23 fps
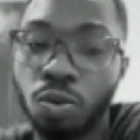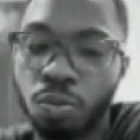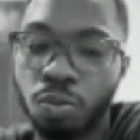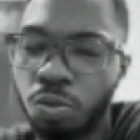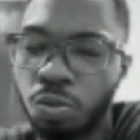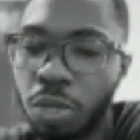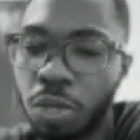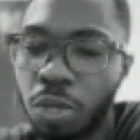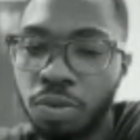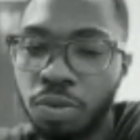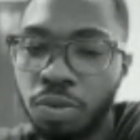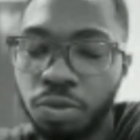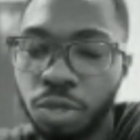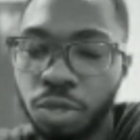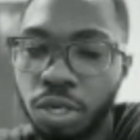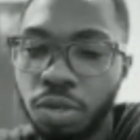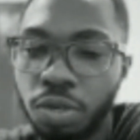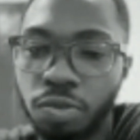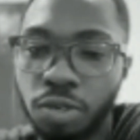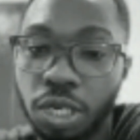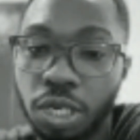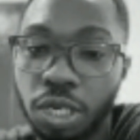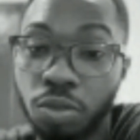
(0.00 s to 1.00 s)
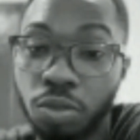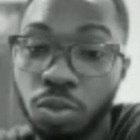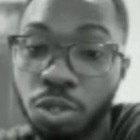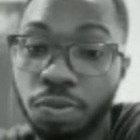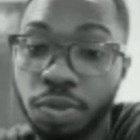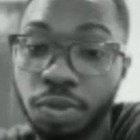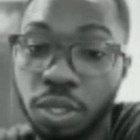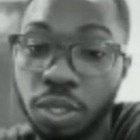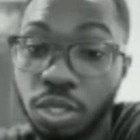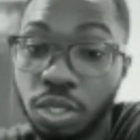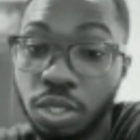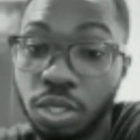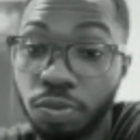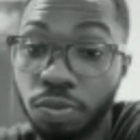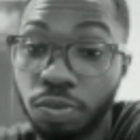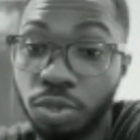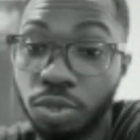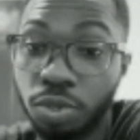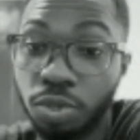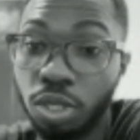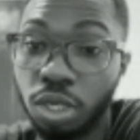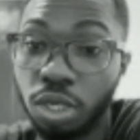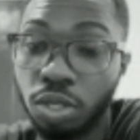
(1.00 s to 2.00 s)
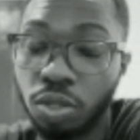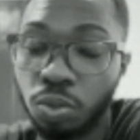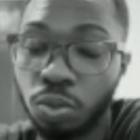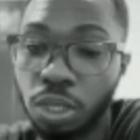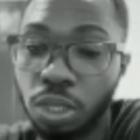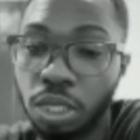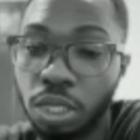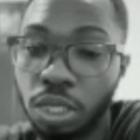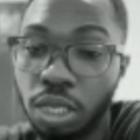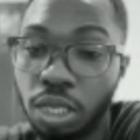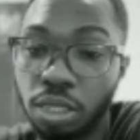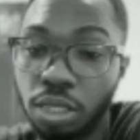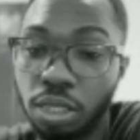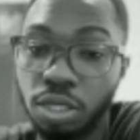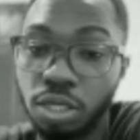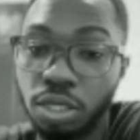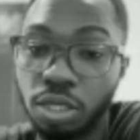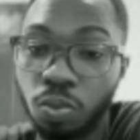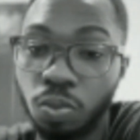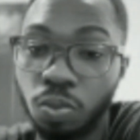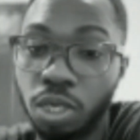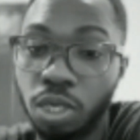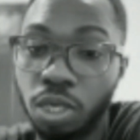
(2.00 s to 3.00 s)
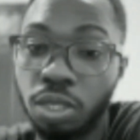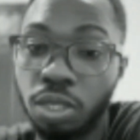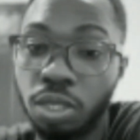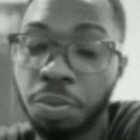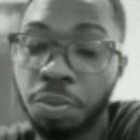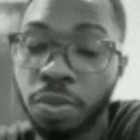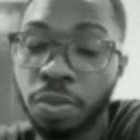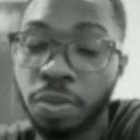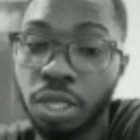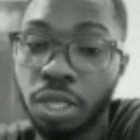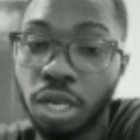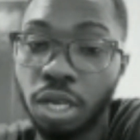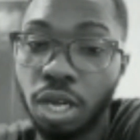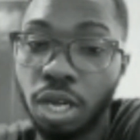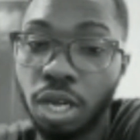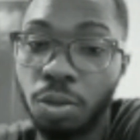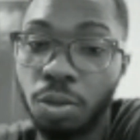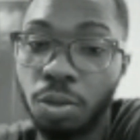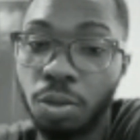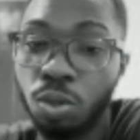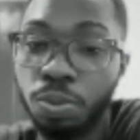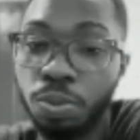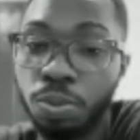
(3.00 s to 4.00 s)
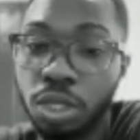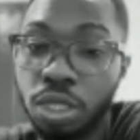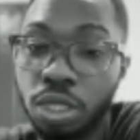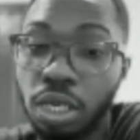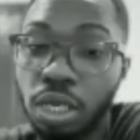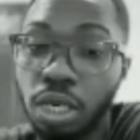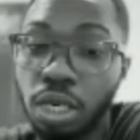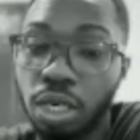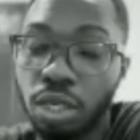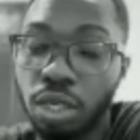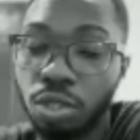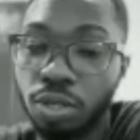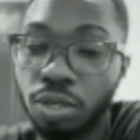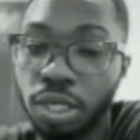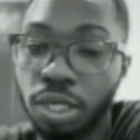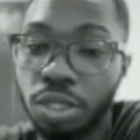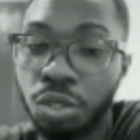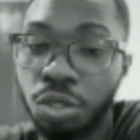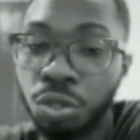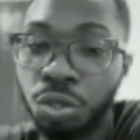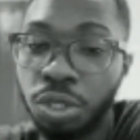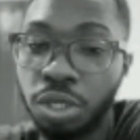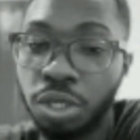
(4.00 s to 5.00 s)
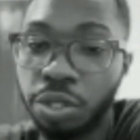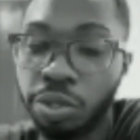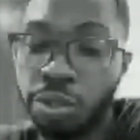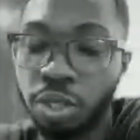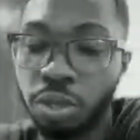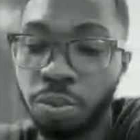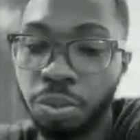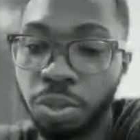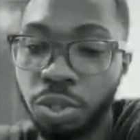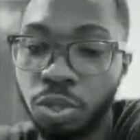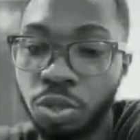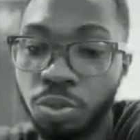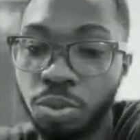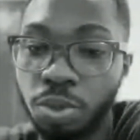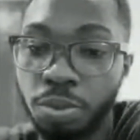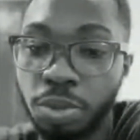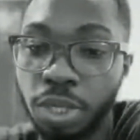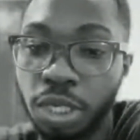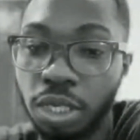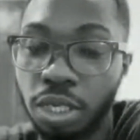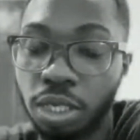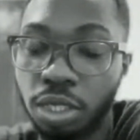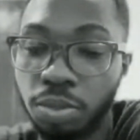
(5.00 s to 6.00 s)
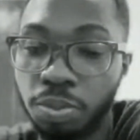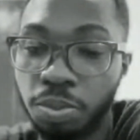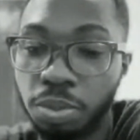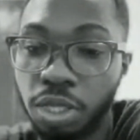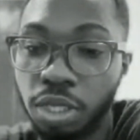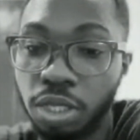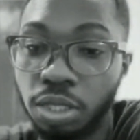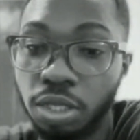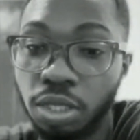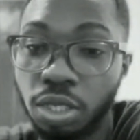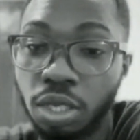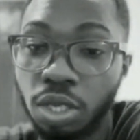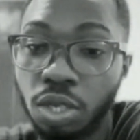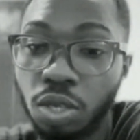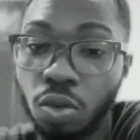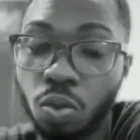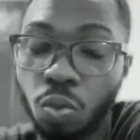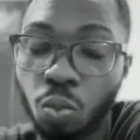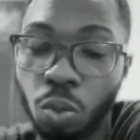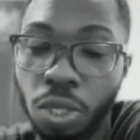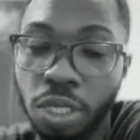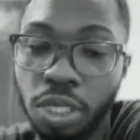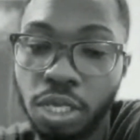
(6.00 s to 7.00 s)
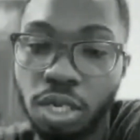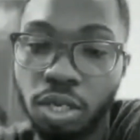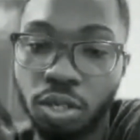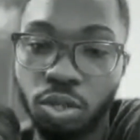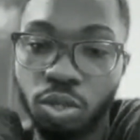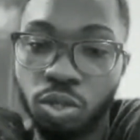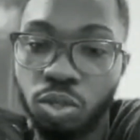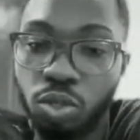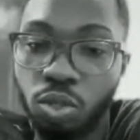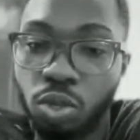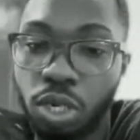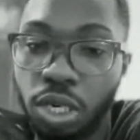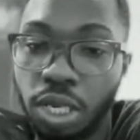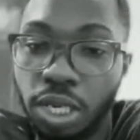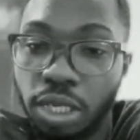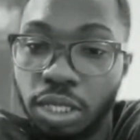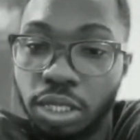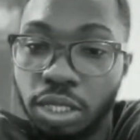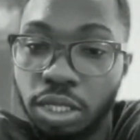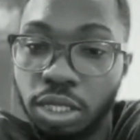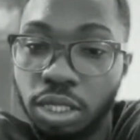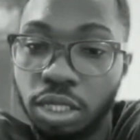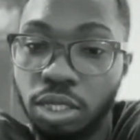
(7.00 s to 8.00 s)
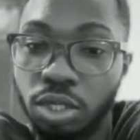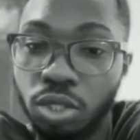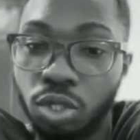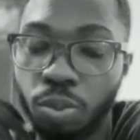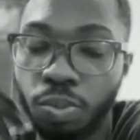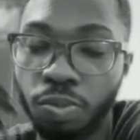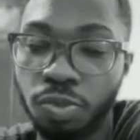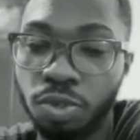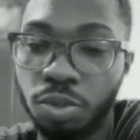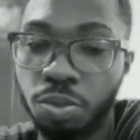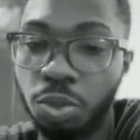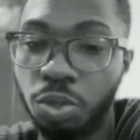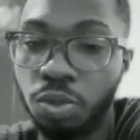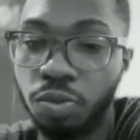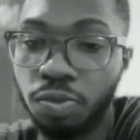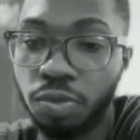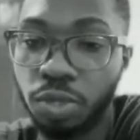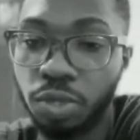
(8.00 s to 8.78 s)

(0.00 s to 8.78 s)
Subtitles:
Well, for a fact, one of the things we've done at Quidax is one, nobody can actually trade on the P2P marketplace without us collecting some form of